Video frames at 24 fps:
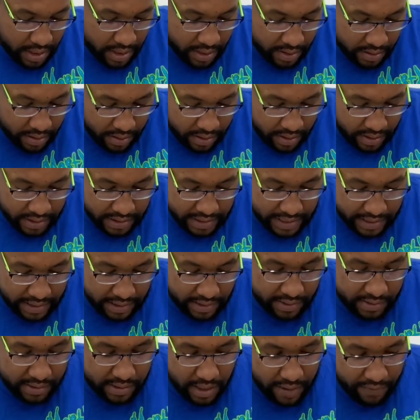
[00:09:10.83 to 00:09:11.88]
You can take
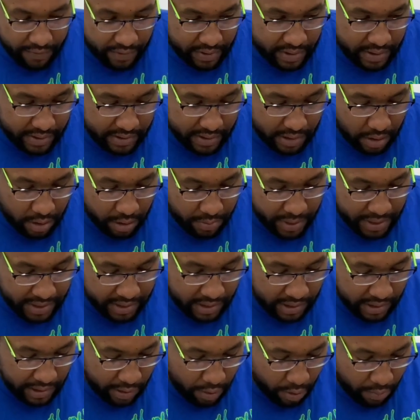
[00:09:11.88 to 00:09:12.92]
these off, but these are
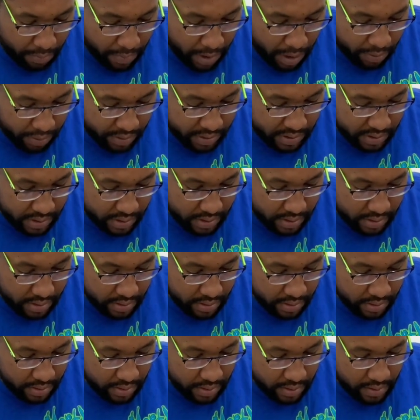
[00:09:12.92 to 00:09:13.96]
basically the
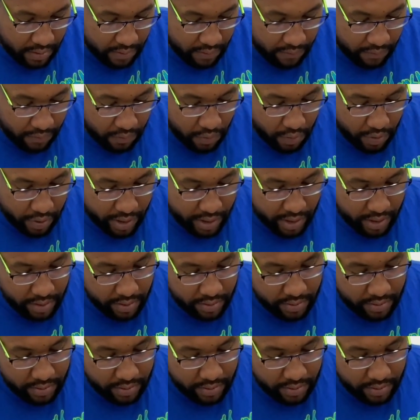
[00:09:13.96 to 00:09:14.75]
mounts for it,